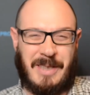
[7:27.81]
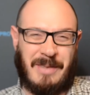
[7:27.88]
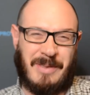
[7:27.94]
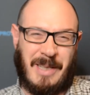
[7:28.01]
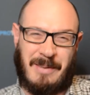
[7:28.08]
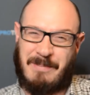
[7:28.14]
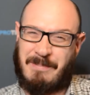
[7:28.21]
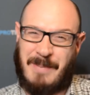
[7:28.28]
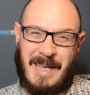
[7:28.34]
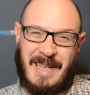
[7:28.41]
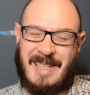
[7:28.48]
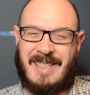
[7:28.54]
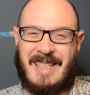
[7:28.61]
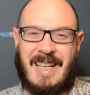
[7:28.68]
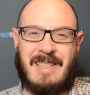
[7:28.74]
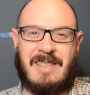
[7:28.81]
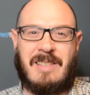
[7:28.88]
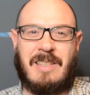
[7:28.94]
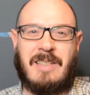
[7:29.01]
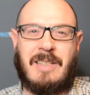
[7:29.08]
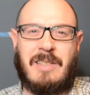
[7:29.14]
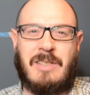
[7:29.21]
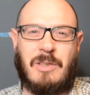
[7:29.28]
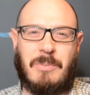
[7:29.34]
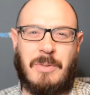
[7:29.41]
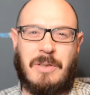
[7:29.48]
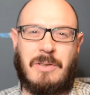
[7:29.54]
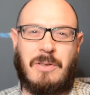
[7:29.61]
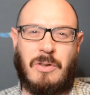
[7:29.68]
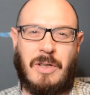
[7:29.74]
if that makes sense, and I think
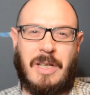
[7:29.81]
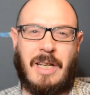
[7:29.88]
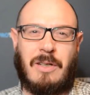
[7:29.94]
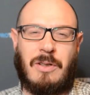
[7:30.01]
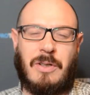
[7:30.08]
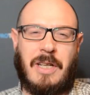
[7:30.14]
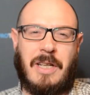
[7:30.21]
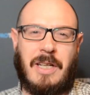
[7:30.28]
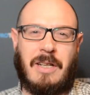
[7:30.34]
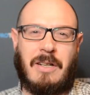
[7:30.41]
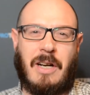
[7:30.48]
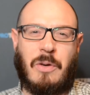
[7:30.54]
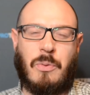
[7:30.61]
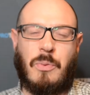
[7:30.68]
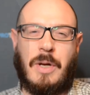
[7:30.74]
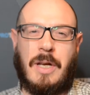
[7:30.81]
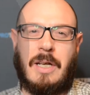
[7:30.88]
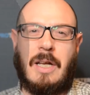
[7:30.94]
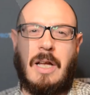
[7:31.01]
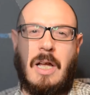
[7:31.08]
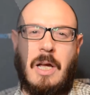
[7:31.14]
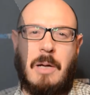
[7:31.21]
someone could get lucky here and win,